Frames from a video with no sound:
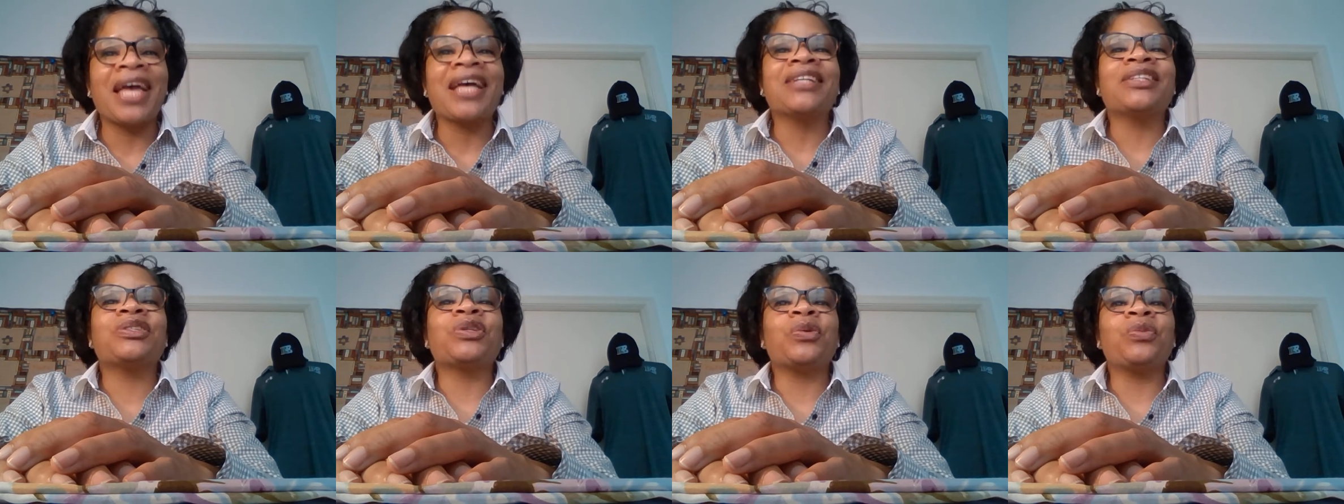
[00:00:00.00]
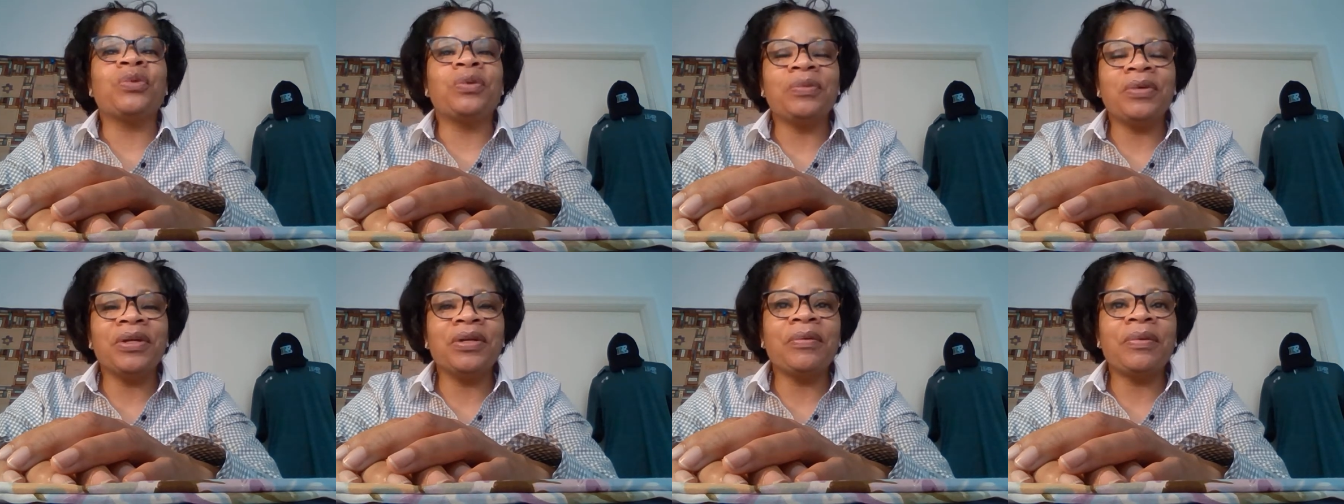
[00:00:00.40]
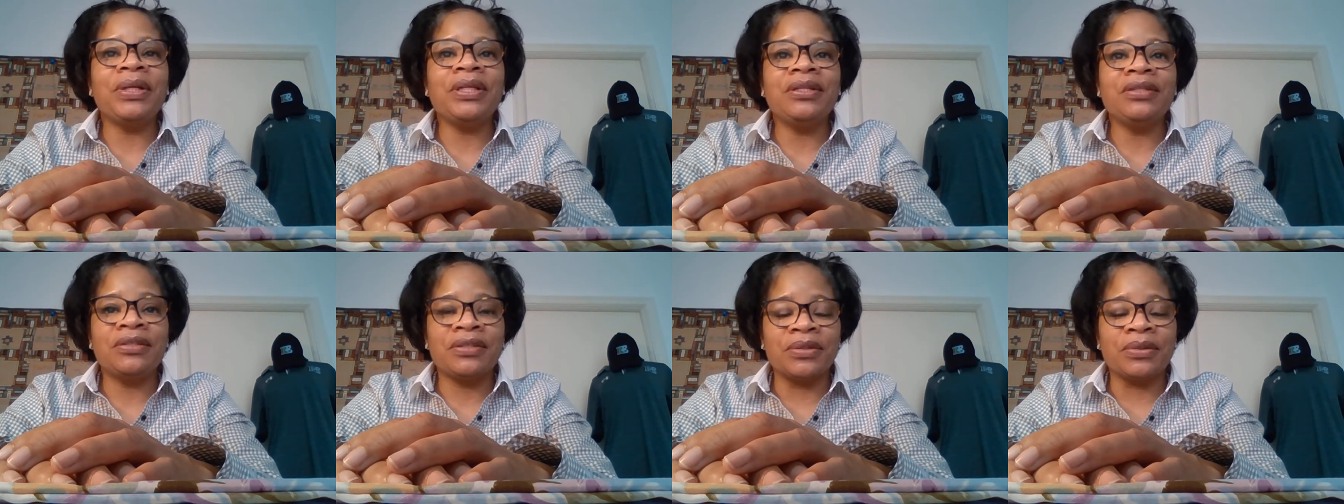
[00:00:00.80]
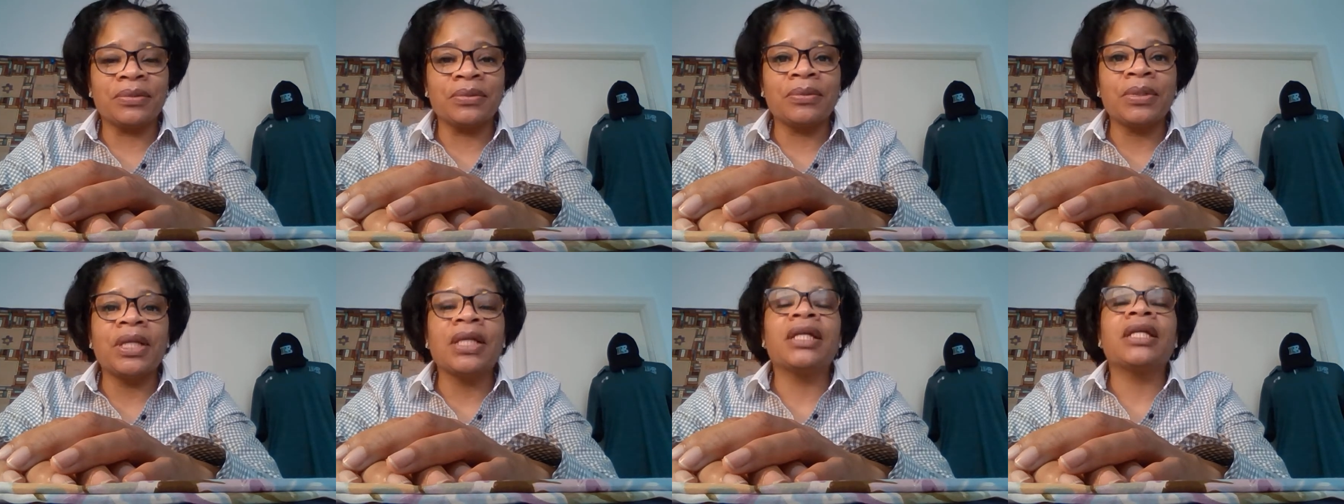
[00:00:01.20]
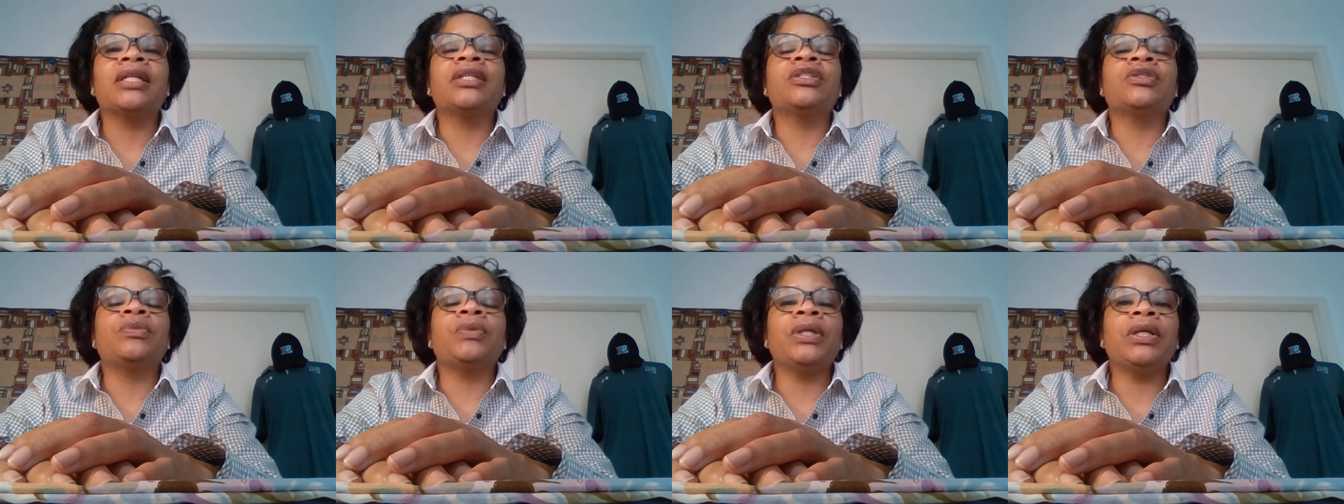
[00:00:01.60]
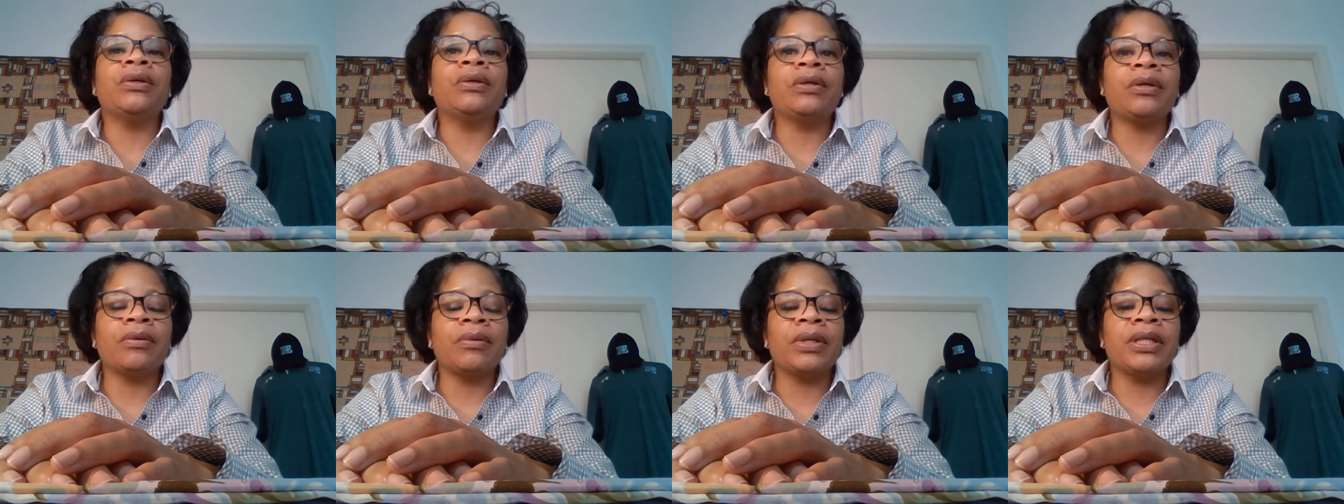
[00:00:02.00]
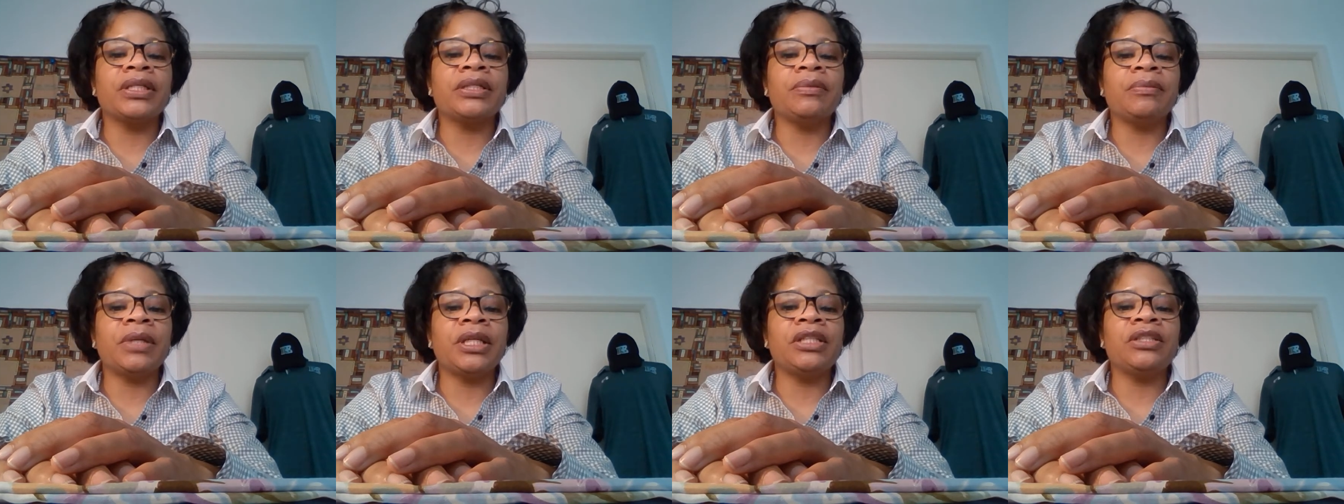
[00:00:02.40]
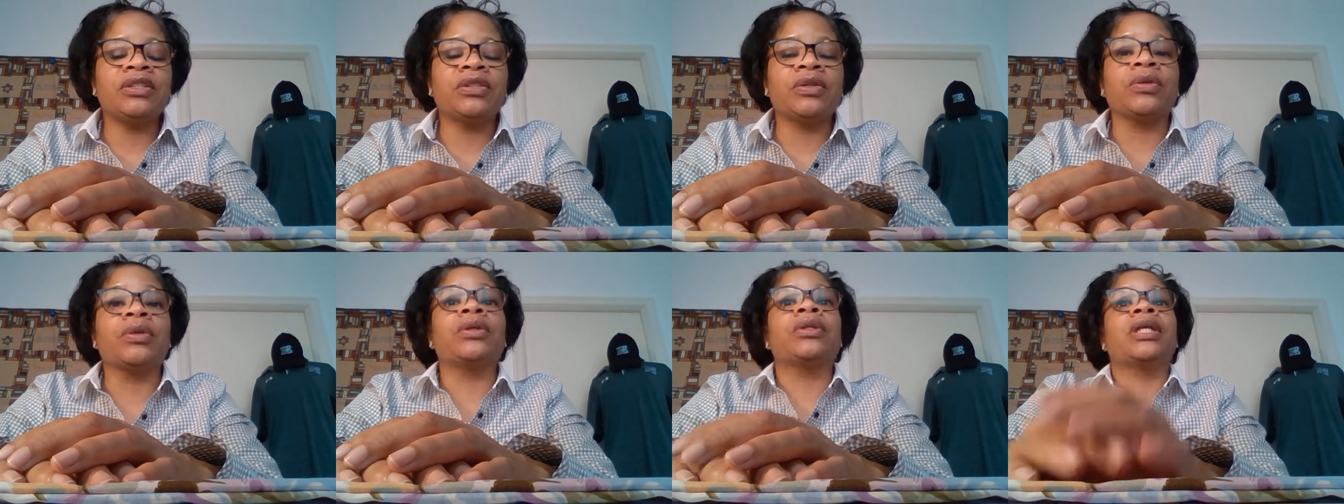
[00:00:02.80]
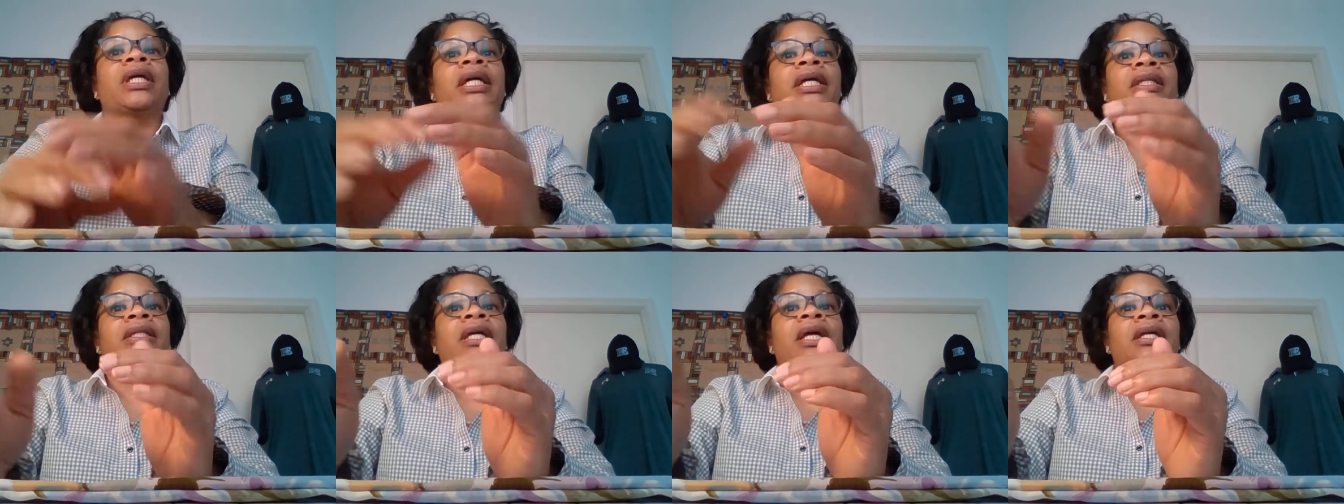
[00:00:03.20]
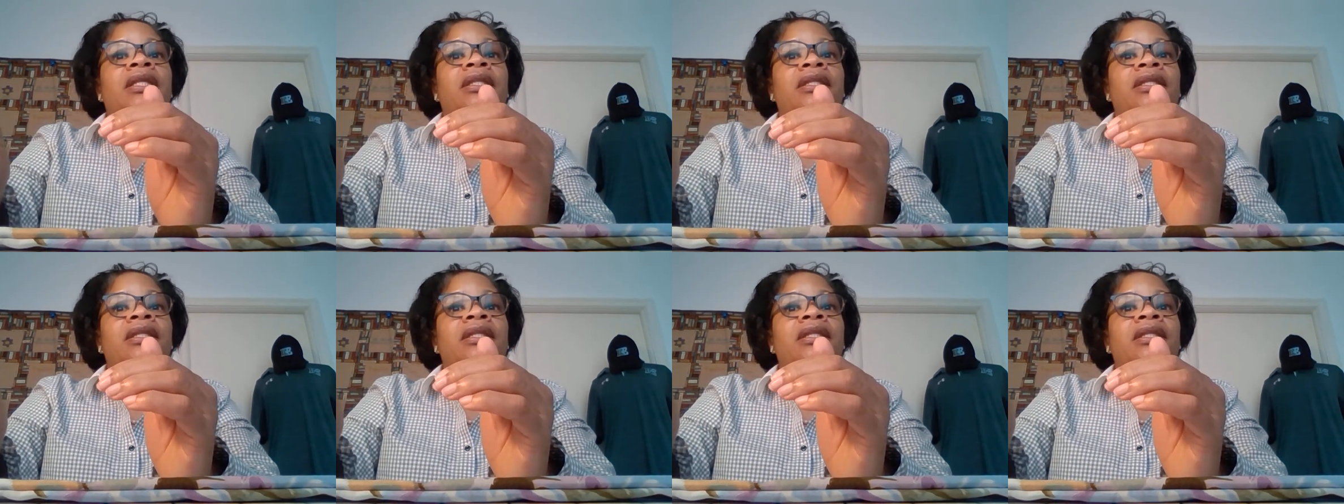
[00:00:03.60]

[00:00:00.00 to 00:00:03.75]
So what we're going to do is we are going to make sure that